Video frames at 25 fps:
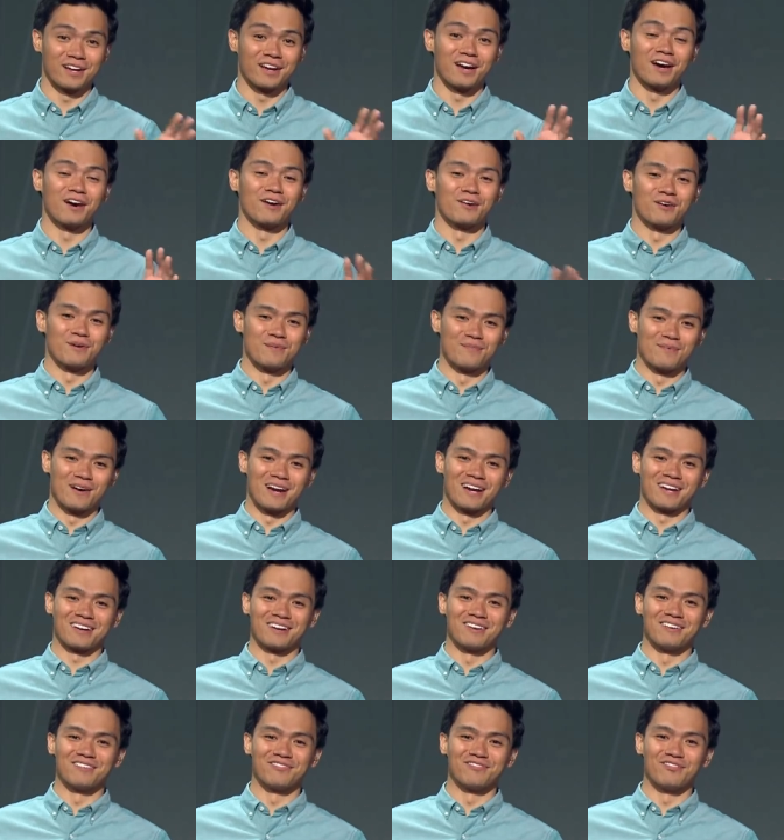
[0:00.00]
to go to a
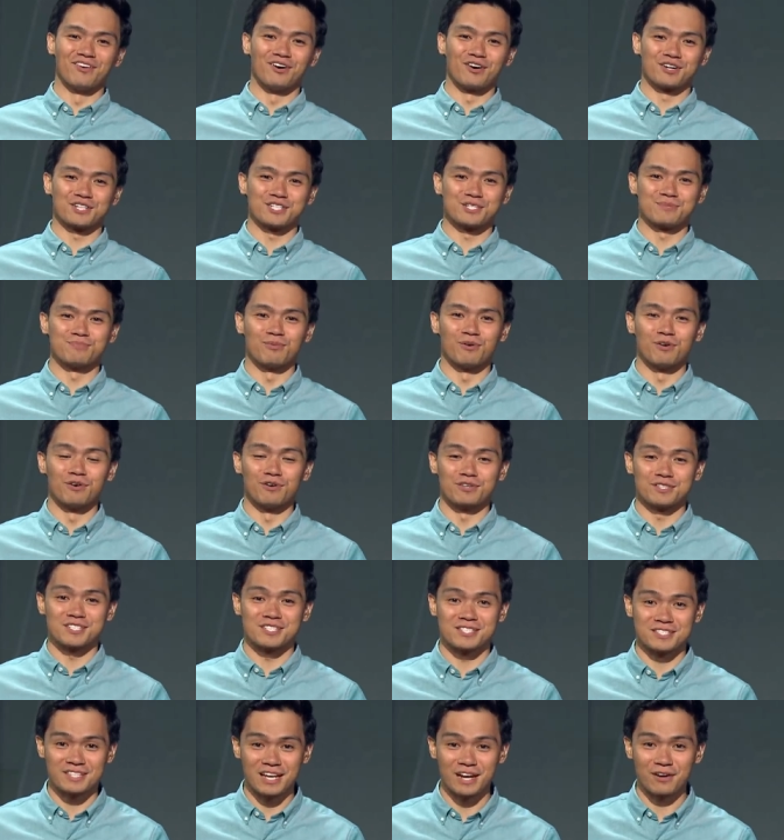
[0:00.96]
break on Fox
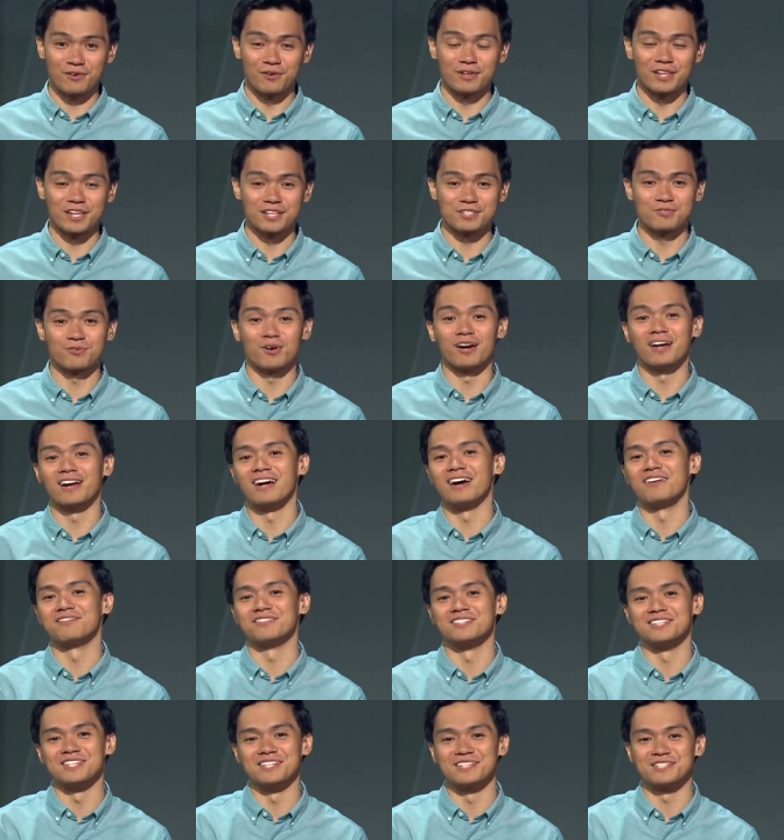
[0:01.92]
Sports. Stay with us right
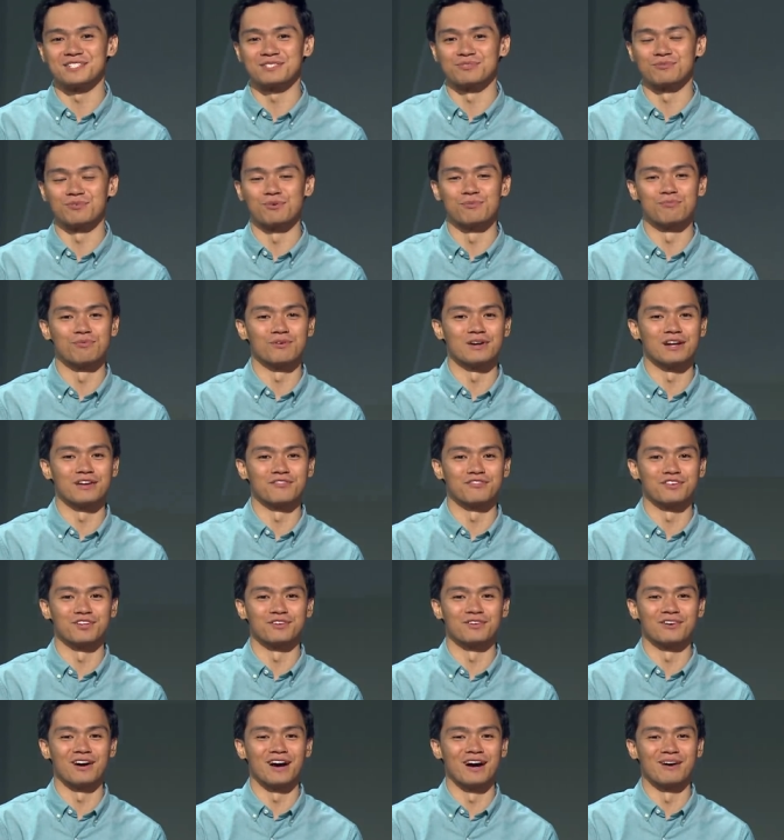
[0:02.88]
after this. We'll
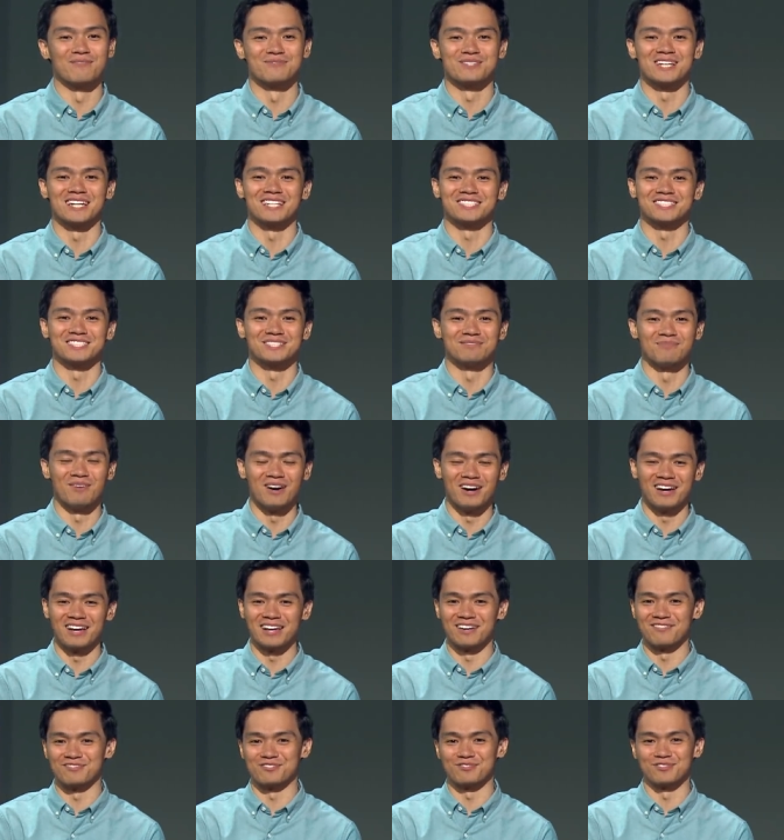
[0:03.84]
preview Hamzat
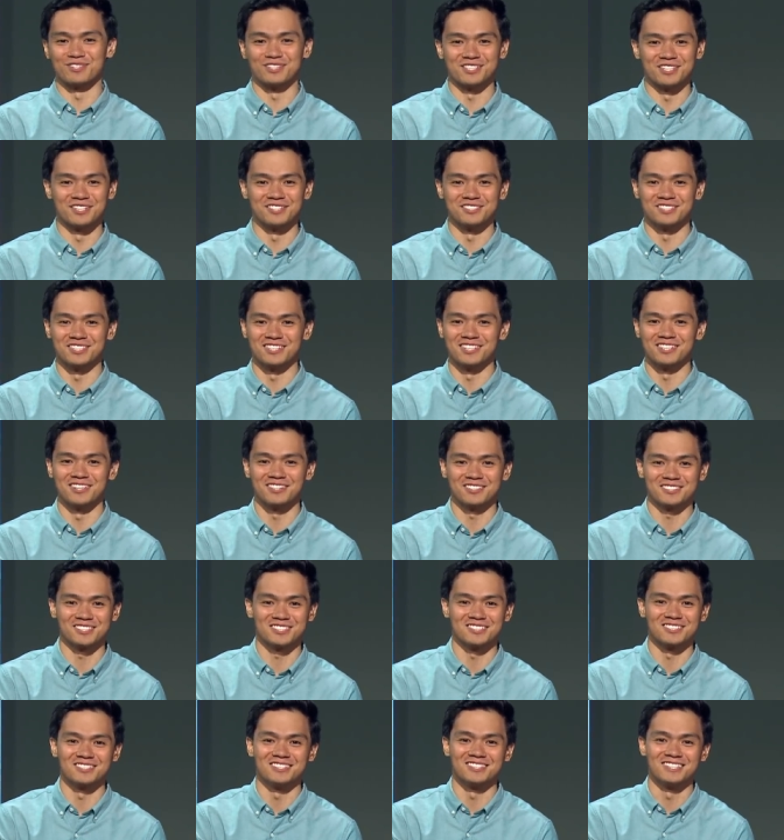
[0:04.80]
Chimaev's return to the
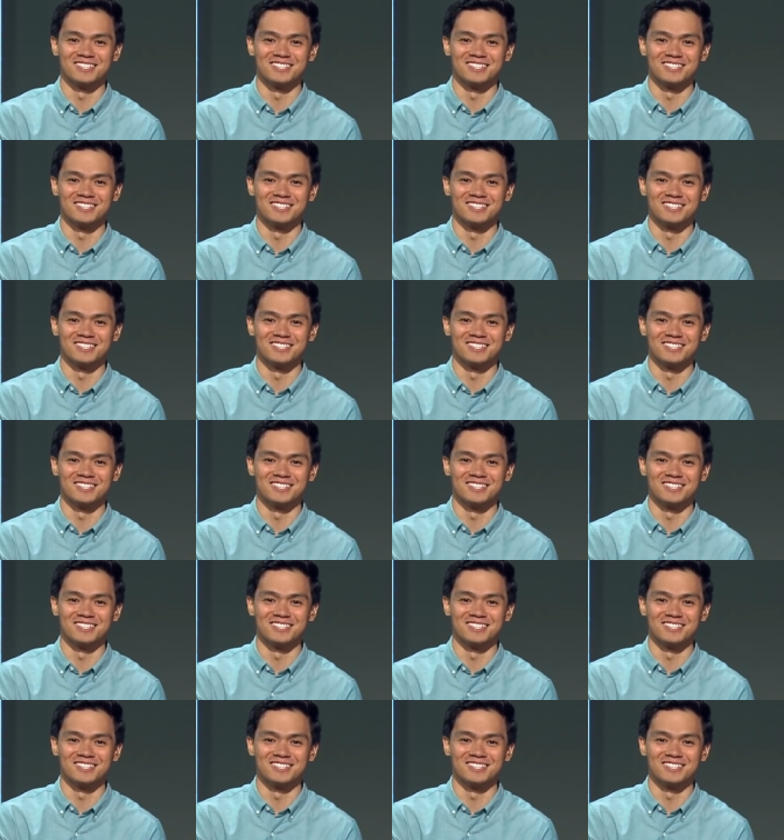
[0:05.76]
octagon.